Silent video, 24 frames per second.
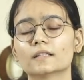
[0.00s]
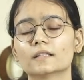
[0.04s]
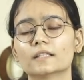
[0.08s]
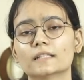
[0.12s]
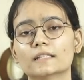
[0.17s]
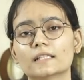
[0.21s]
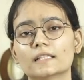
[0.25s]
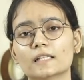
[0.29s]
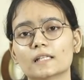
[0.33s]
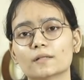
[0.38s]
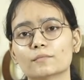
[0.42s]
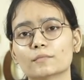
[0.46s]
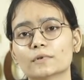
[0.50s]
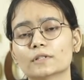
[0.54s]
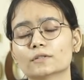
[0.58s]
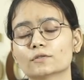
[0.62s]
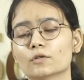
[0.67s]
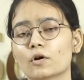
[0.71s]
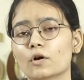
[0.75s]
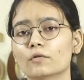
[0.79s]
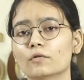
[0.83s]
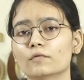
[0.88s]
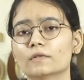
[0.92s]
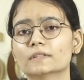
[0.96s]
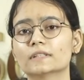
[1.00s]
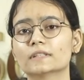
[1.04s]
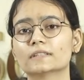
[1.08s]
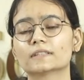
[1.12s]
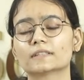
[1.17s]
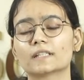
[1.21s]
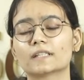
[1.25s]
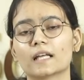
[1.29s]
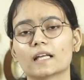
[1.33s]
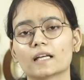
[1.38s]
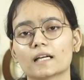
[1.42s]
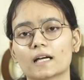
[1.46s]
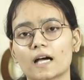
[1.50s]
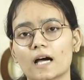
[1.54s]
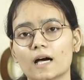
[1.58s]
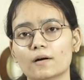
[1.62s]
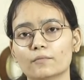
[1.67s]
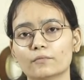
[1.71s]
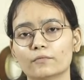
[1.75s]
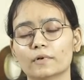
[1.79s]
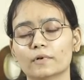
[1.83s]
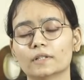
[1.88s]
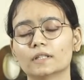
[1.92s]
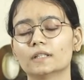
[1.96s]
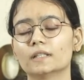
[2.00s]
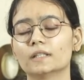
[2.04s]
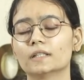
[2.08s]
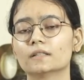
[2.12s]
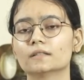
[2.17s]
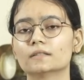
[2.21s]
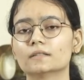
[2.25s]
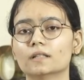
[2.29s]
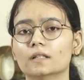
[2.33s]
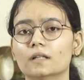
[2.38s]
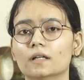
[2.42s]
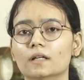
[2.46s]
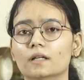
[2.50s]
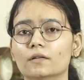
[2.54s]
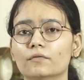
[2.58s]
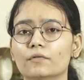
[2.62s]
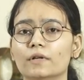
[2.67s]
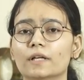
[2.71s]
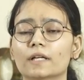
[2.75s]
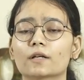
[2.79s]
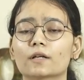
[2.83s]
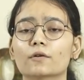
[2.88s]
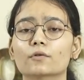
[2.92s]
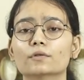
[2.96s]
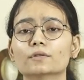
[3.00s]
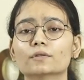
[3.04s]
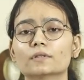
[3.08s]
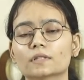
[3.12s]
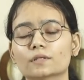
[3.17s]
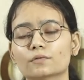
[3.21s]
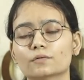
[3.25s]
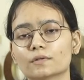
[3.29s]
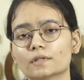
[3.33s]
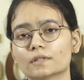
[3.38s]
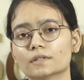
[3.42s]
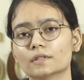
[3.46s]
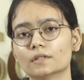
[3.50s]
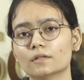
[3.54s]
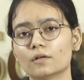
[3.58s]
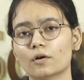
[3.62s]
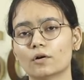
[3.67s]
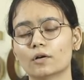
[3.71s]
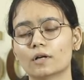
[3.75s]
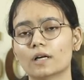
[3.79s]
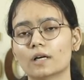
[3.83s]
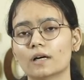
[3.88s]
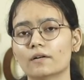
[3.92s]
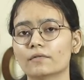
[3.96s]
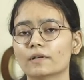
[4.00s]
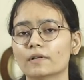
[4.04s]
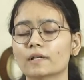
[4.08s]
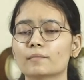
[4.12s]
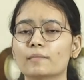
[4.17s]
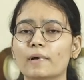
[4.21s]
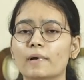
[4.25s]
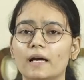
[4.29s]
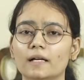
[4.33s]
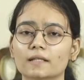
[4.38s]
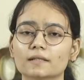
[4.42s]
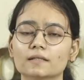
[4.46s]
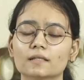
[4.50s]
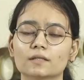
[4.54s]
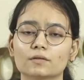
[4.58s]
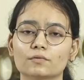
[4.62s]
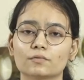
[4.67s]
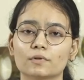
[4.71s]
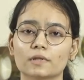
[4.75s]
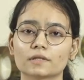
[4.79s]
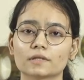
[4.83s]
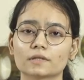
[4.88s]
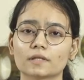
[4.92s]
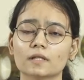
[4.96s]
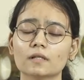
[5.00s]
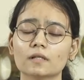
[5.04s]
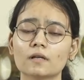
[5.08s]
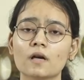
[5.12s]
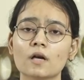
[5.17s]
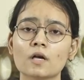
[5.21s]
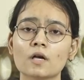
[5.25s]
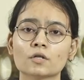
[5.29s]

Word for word: the team is always staying calm, whether it is a very good situation or a very bad situation.